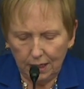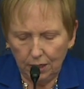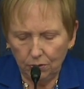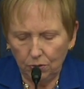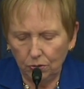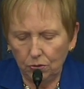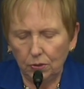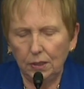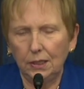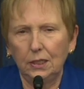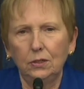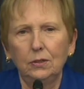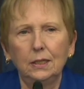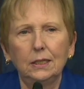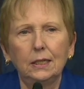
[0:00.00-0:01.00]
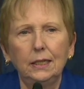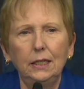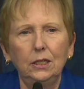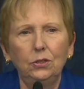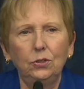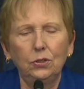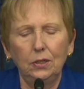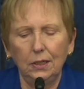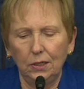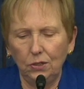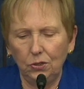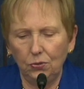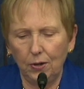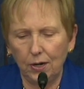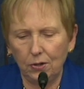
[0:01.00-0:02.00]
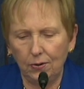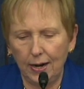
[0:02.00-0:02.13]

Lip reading: killed or seriously injured in a truck